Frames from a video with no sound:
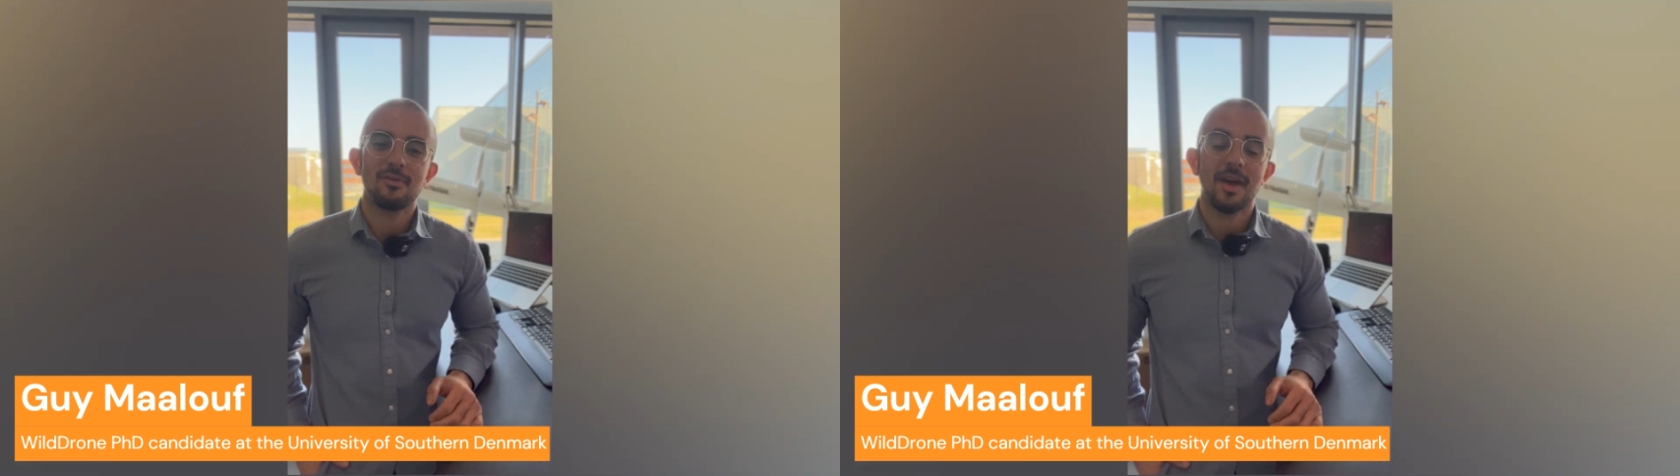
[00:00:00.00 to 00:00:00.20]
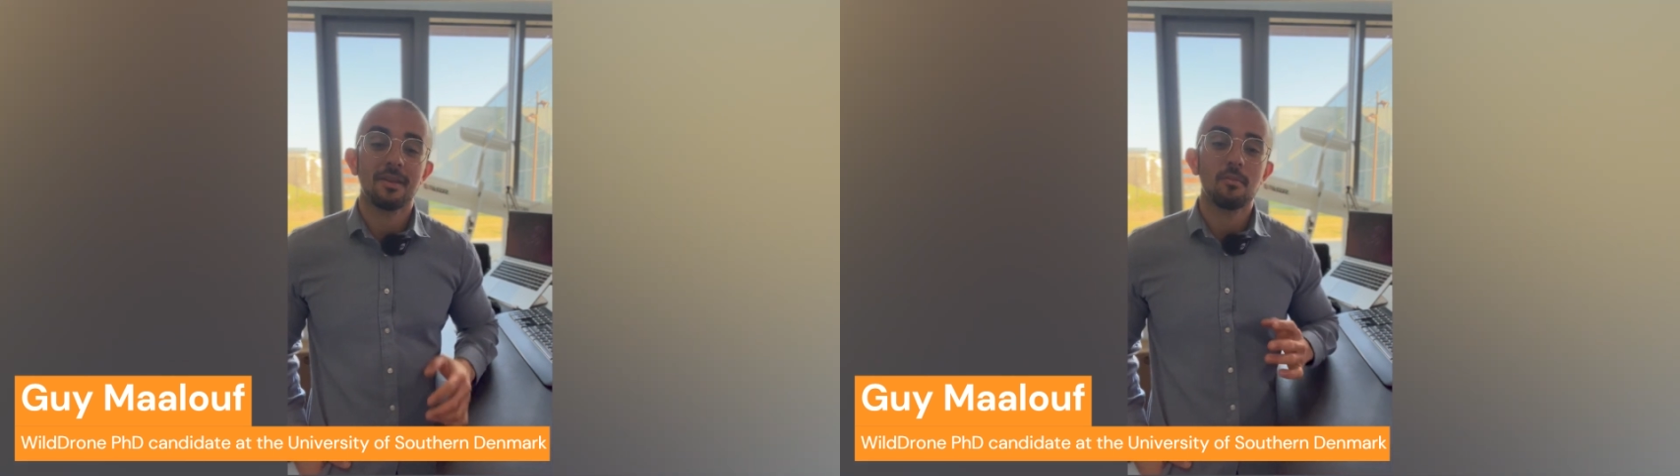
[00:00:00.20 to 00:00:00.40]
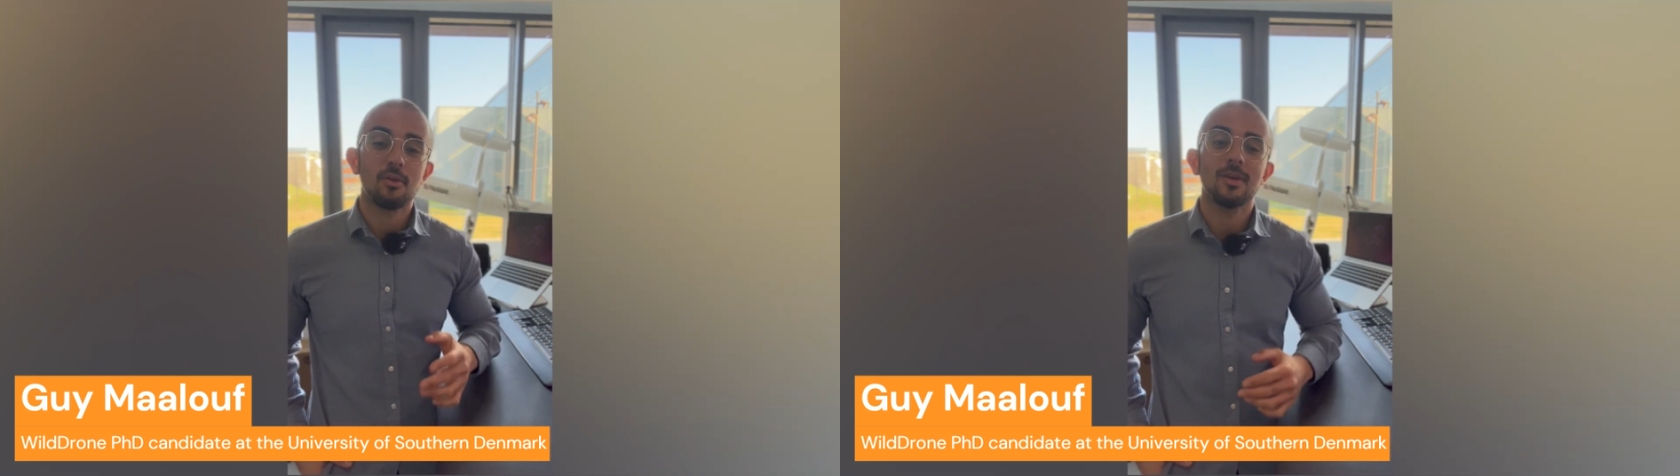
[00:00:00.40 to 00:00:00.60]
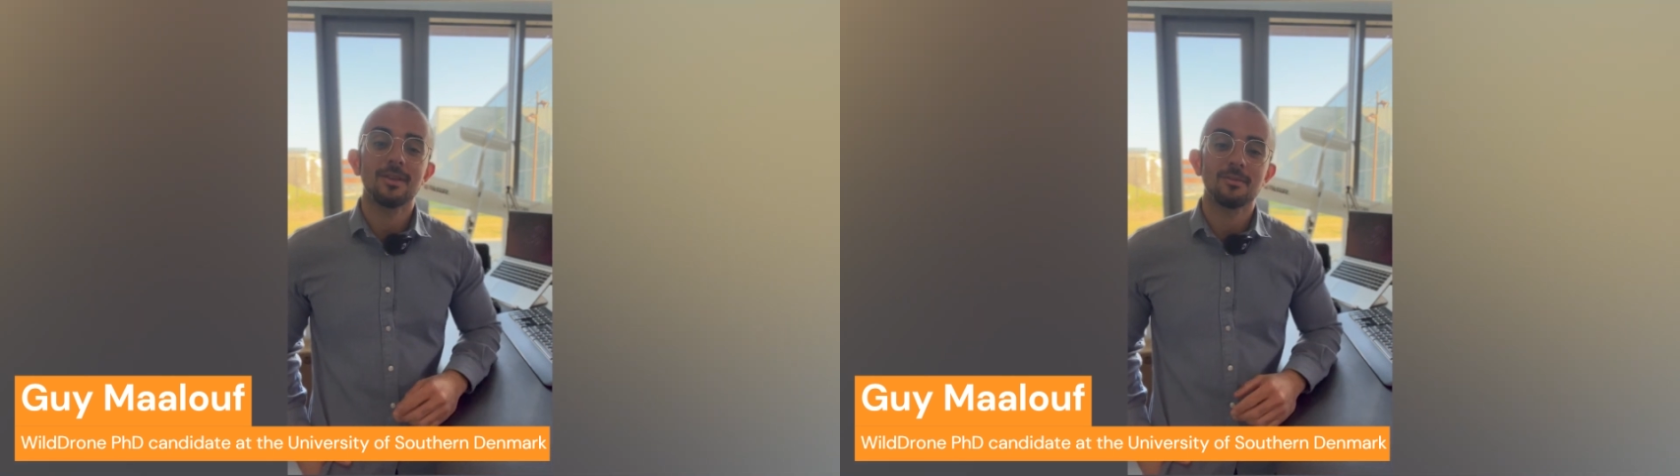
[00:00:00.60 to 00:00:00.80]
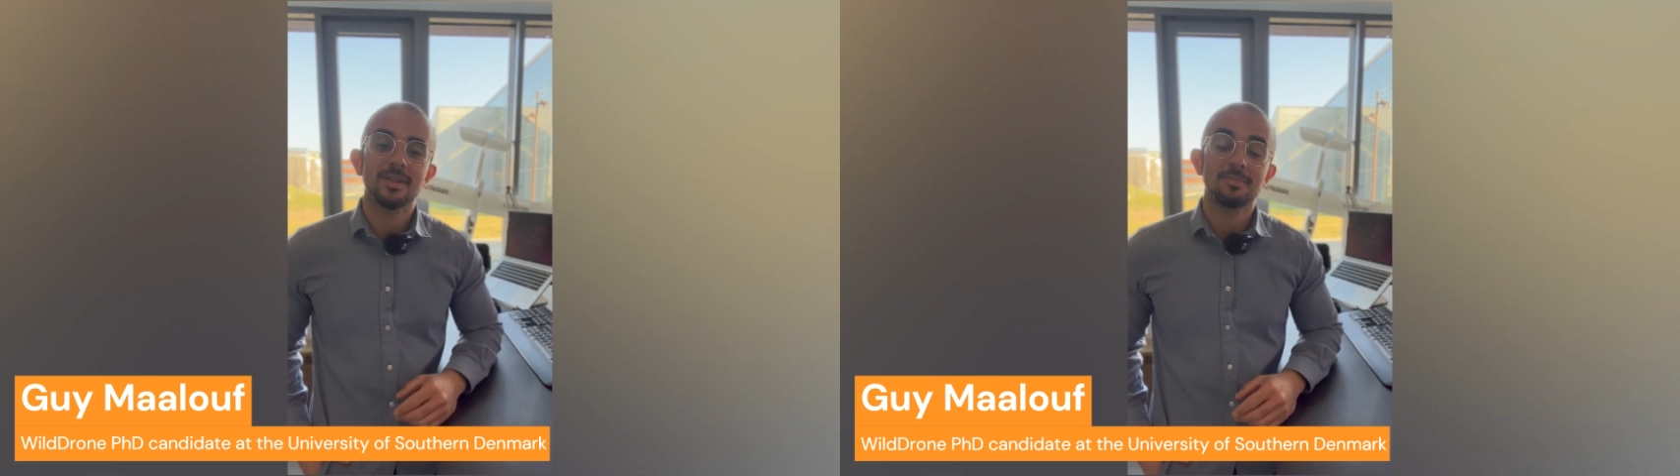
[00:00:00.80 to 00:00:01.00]
and I'm thrilled
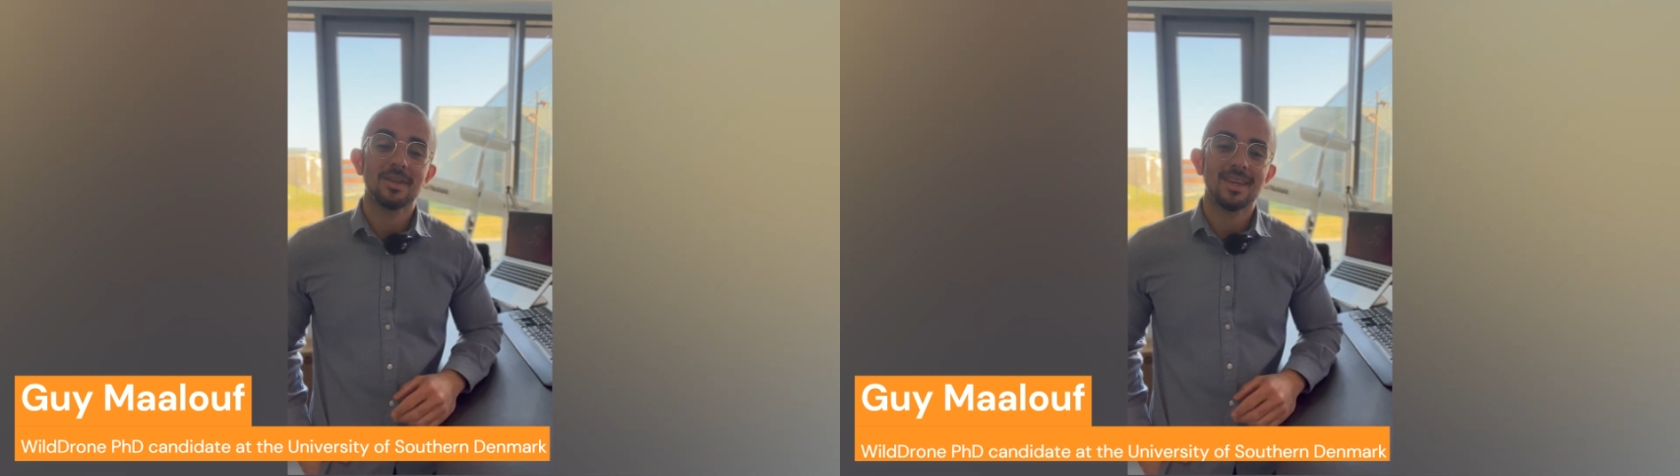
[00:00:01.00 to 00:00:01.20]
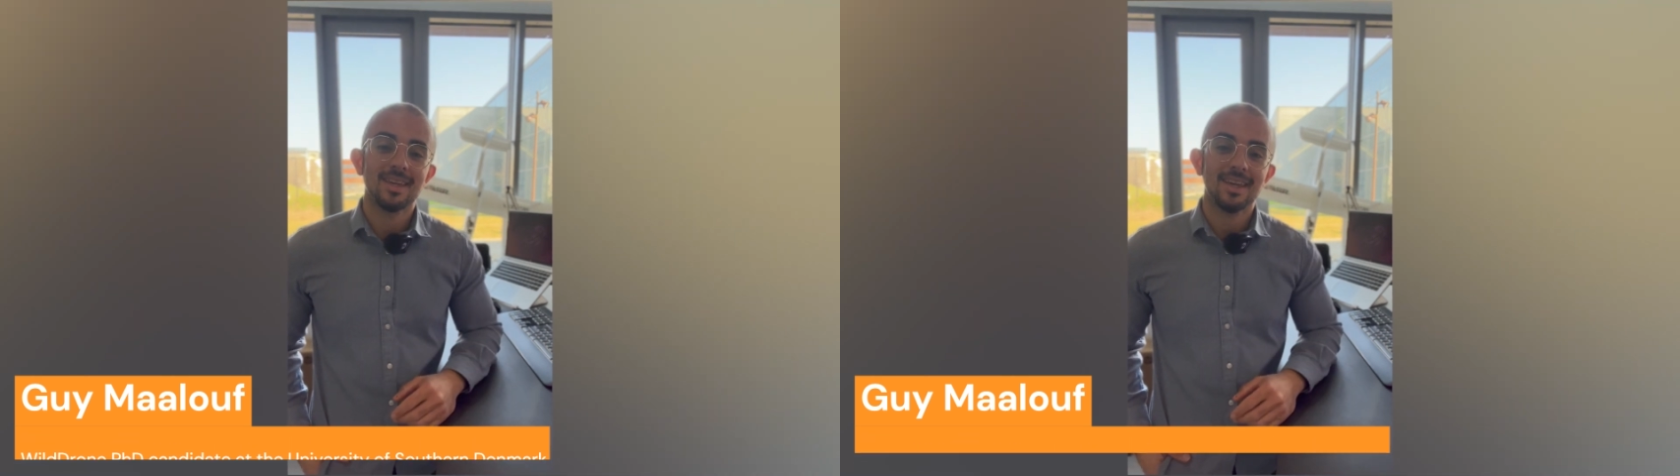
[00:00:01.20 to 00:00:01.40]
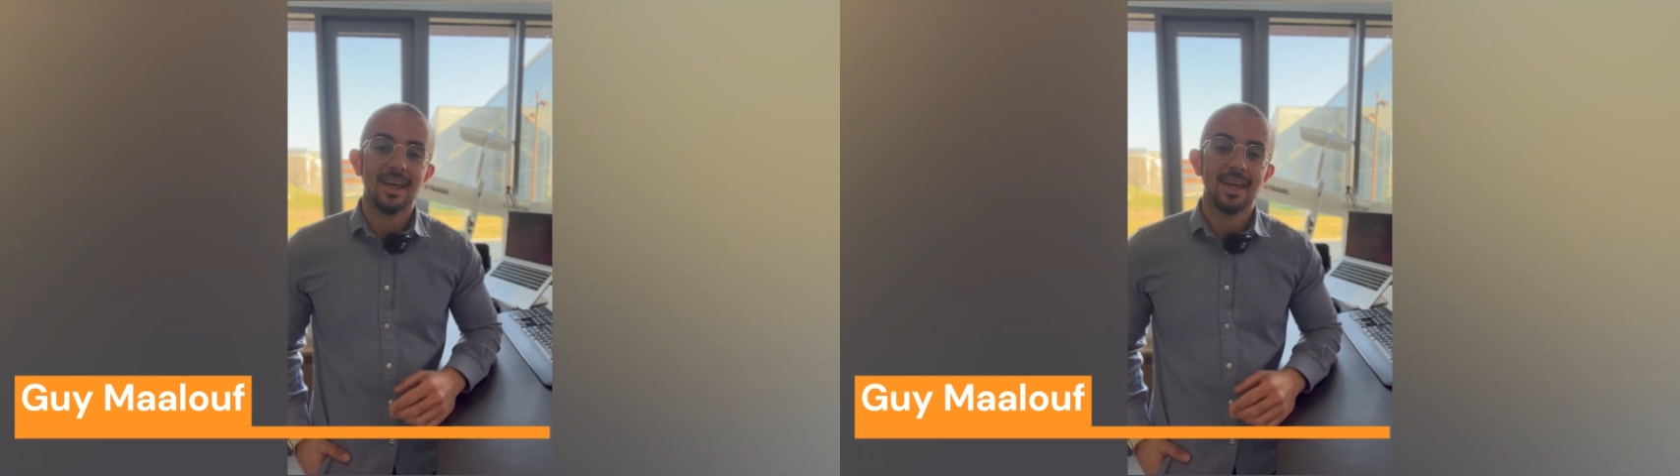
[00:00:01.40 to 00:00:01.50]
to be speaking